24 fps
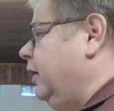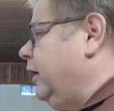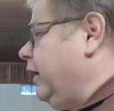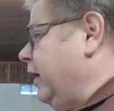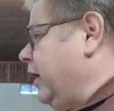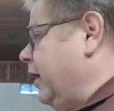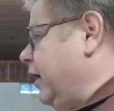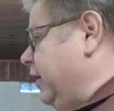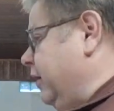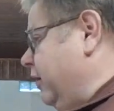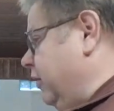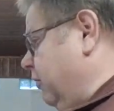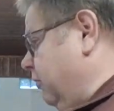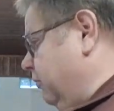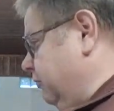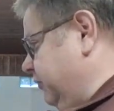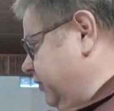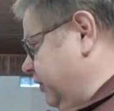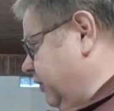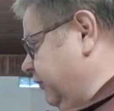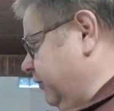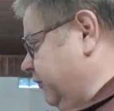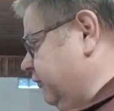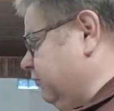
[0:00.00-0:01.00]
I got to go
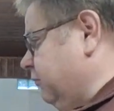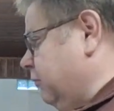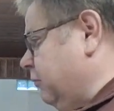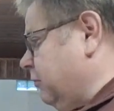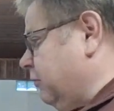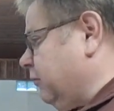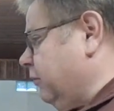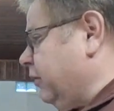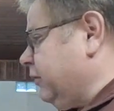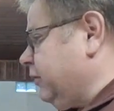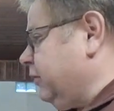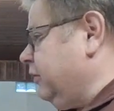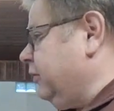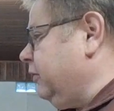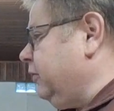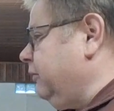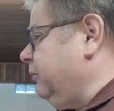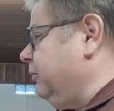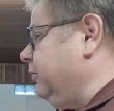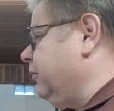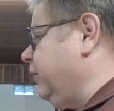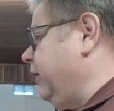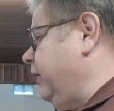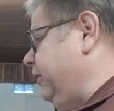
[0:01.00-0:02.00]
tell this woman what to
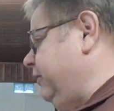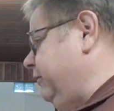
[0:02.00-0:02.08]
do.